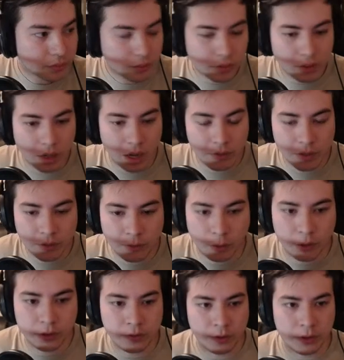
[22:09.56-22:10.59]
I did
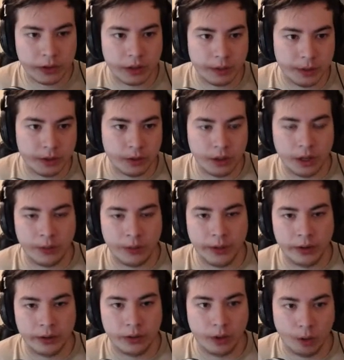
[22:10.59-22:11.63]
Forest first. I'm just doing them
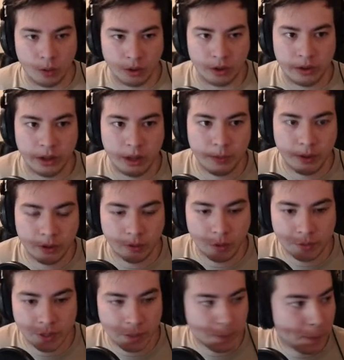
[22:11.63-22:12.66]
in order. They appear on the
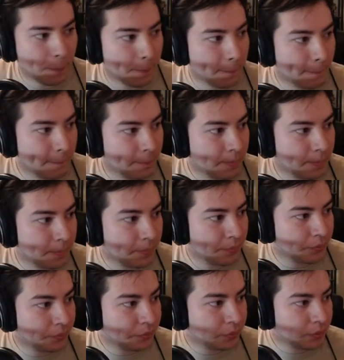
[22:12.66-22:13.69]
website.
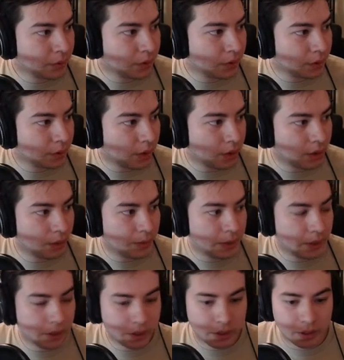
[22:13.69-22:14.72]

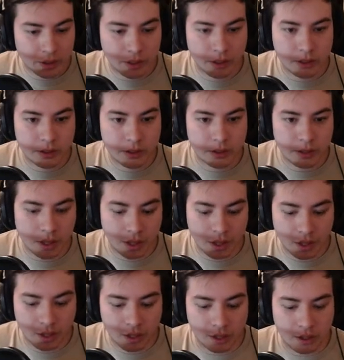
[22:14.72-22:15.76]
Unlimited, it's
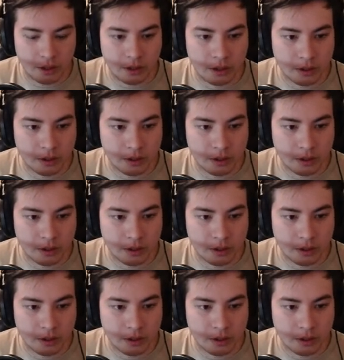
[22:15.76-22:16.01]
a...